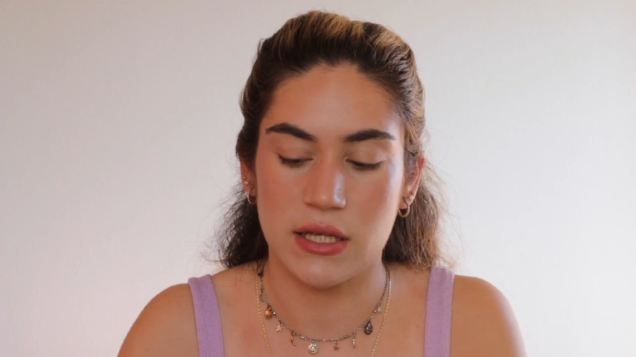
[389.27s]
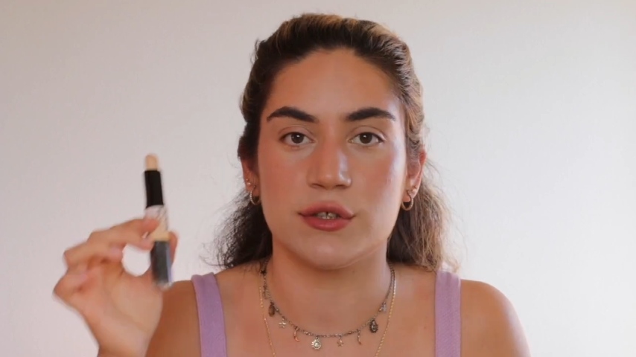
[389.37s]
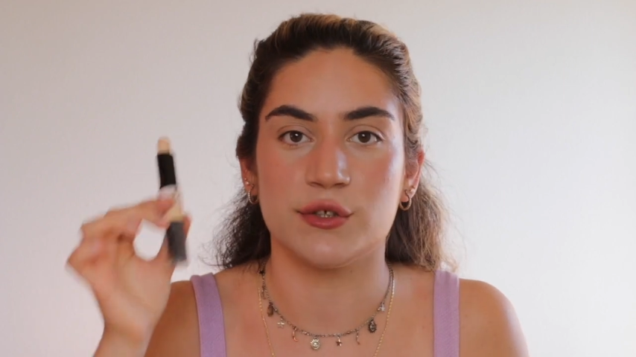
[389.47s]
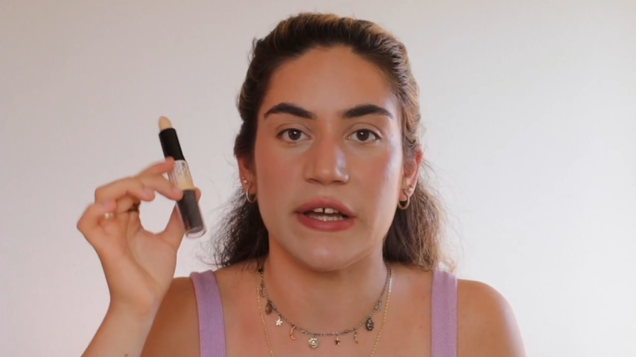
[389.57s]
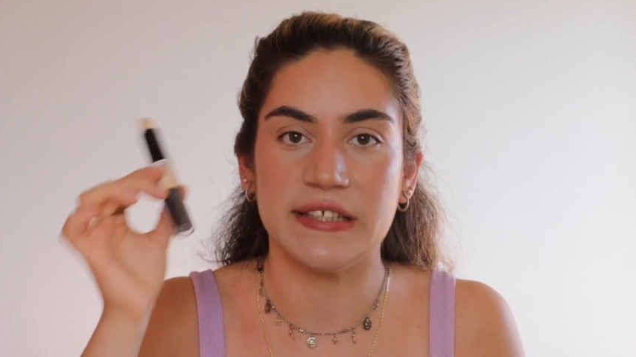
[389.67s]

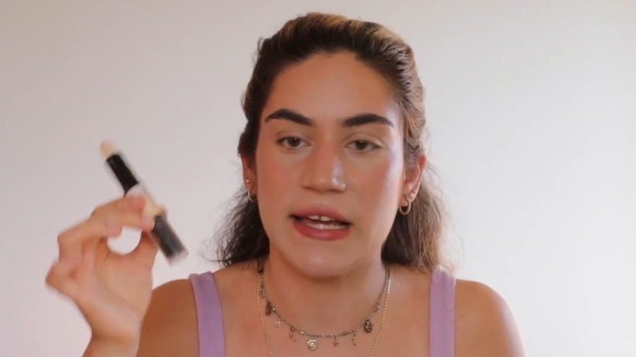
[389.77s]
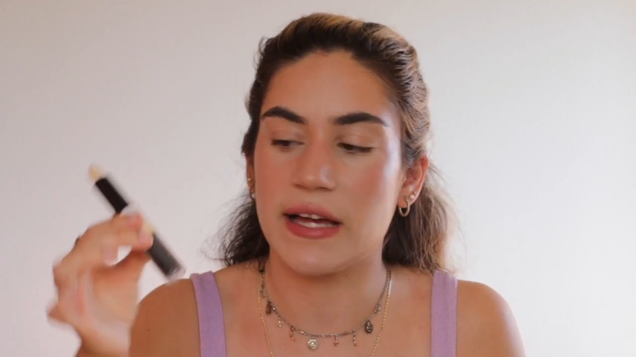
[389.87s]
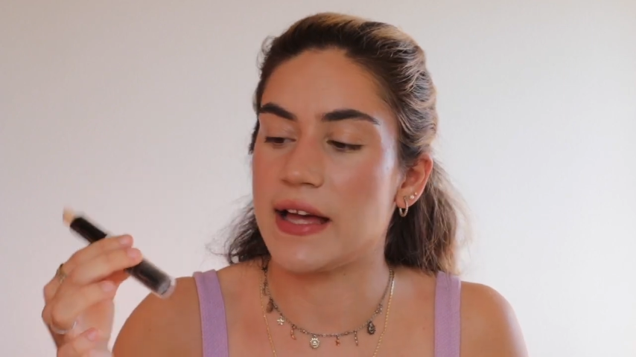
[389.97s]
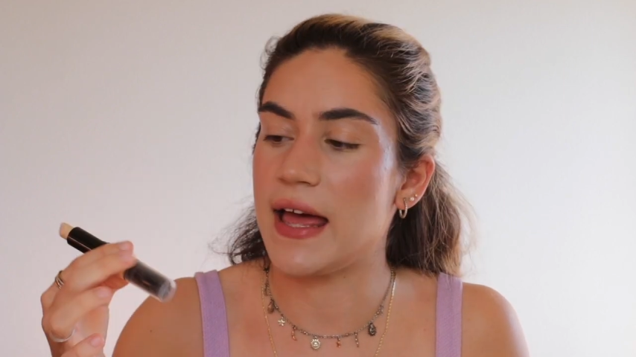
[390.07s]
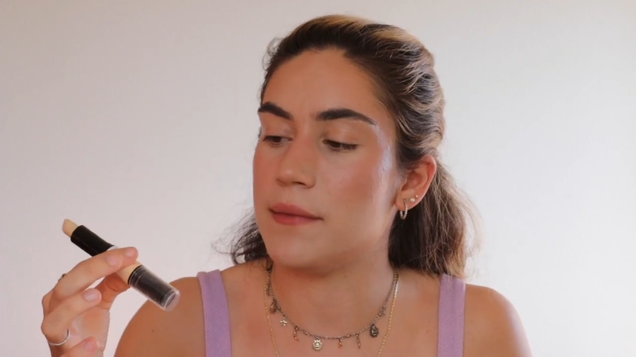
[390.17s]
So I take
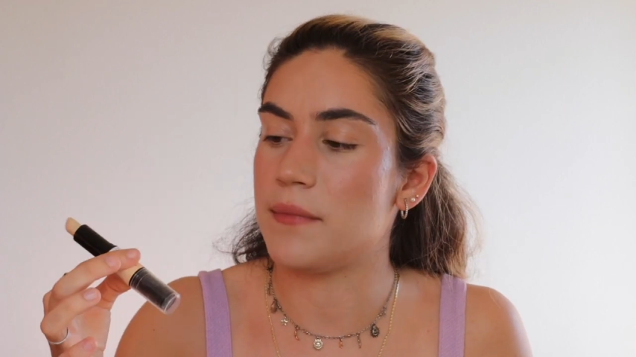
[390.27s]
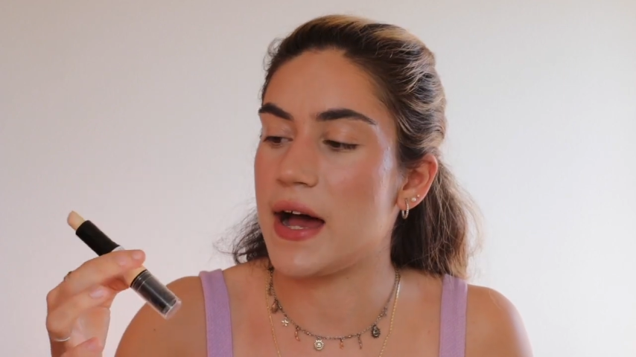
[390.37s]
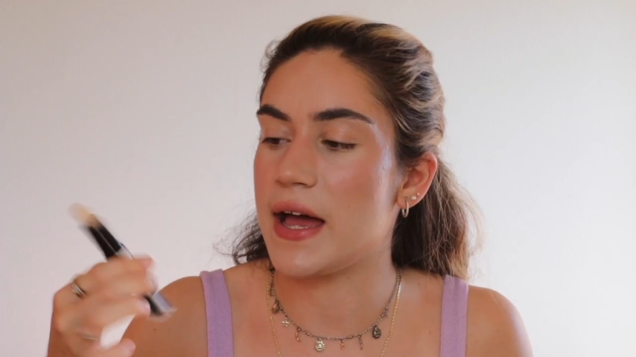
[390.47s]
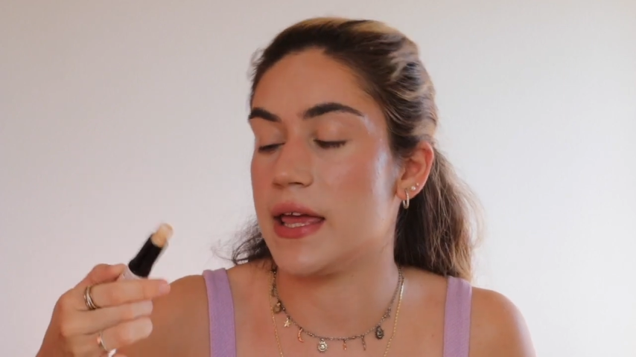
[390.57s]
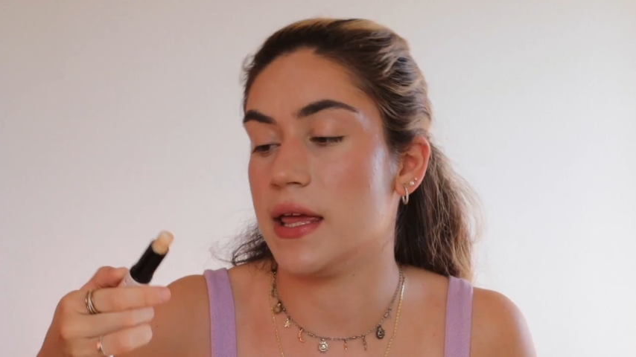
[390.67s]
again
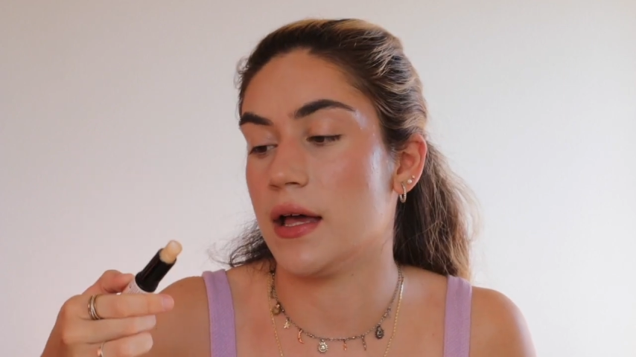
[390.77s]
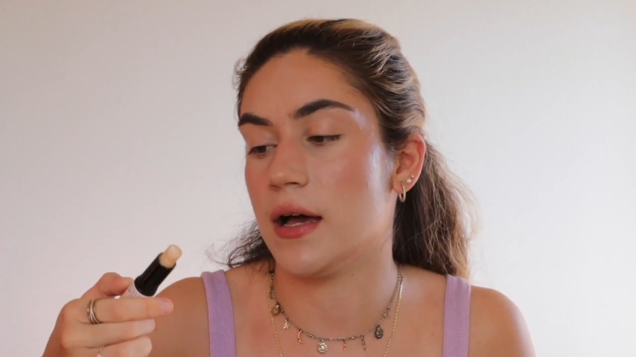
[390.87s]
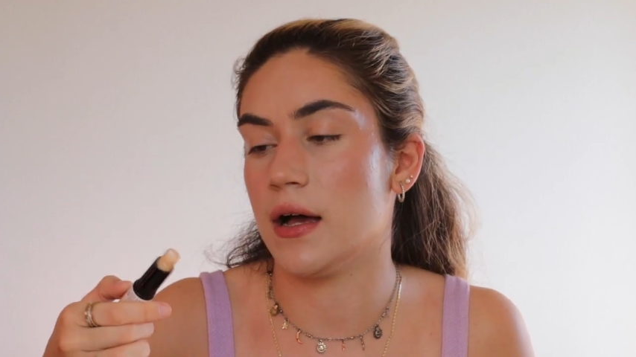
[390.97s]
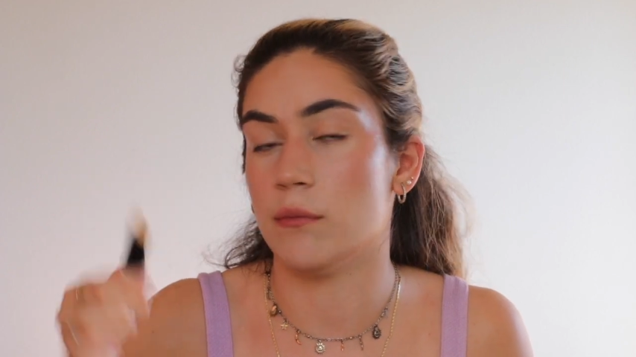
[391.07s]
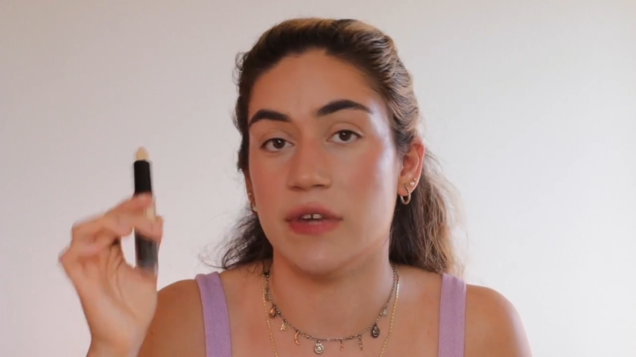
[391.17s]
my
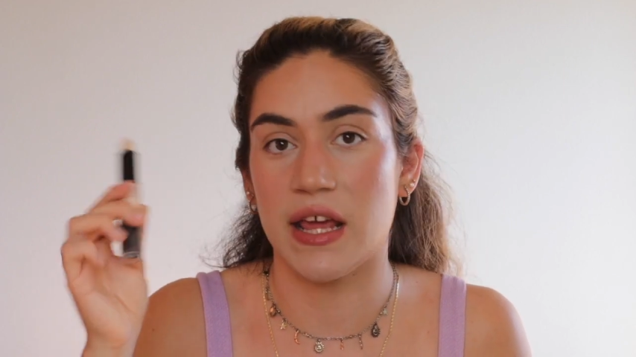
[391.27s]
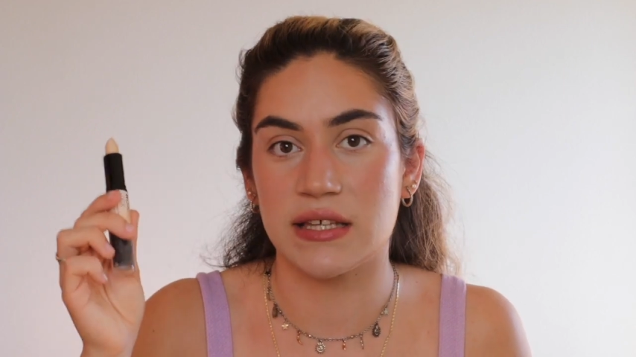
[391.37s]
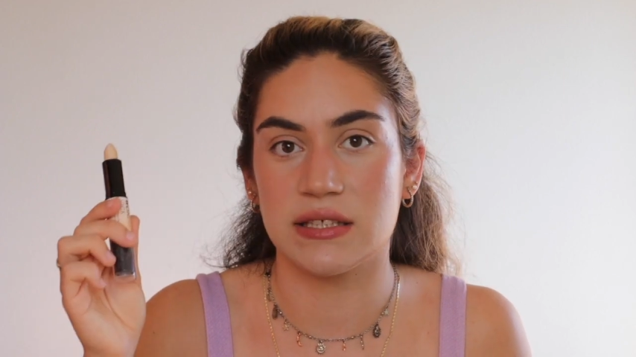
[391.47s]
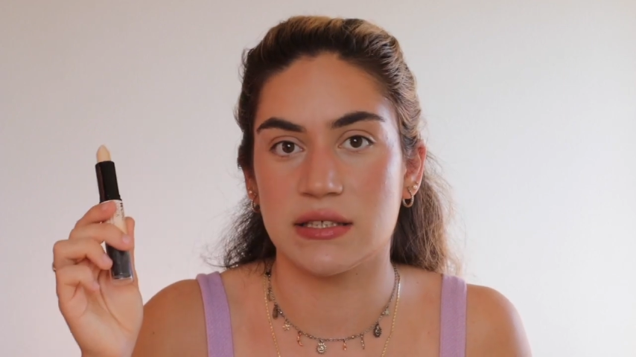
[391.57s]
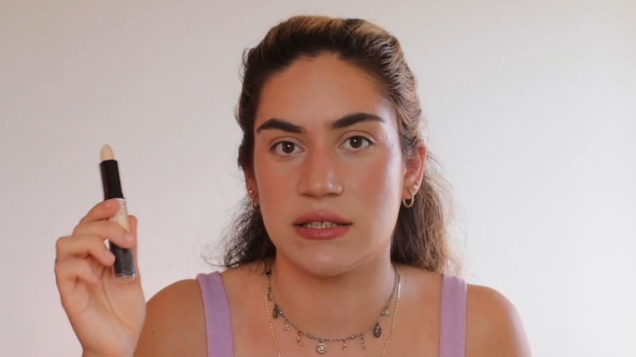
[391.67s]
NYX
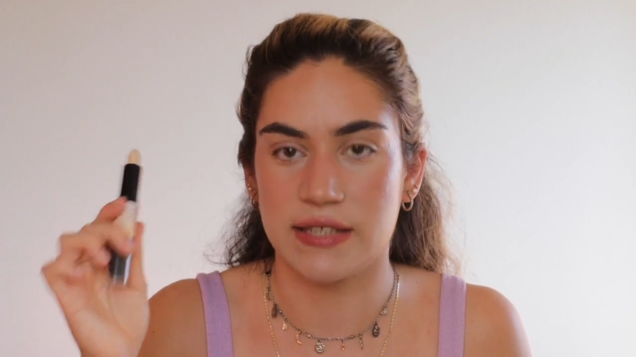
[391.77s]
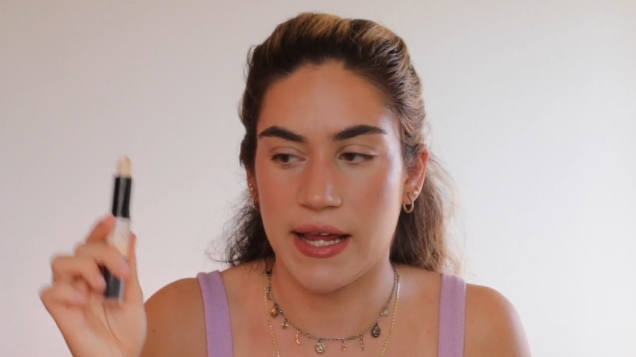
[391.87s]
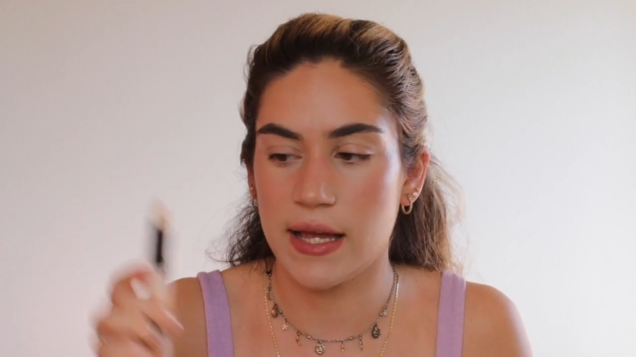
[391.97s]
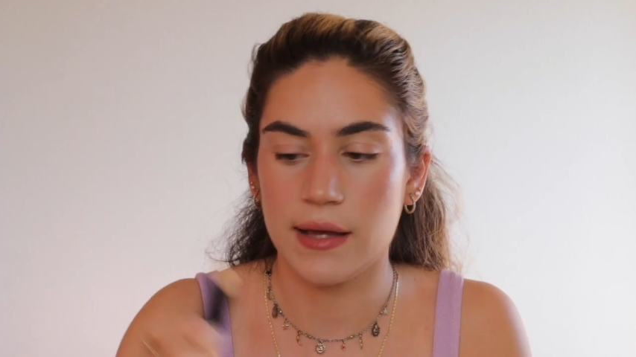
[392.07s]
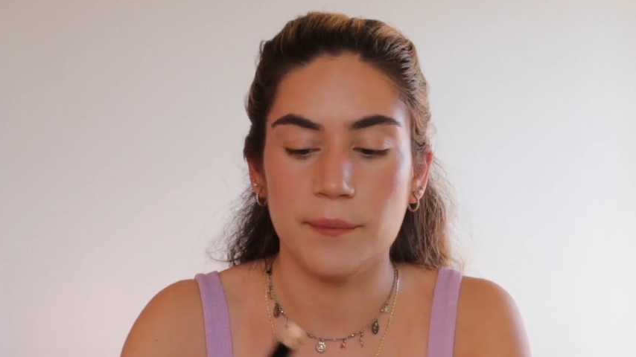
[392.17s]
stick,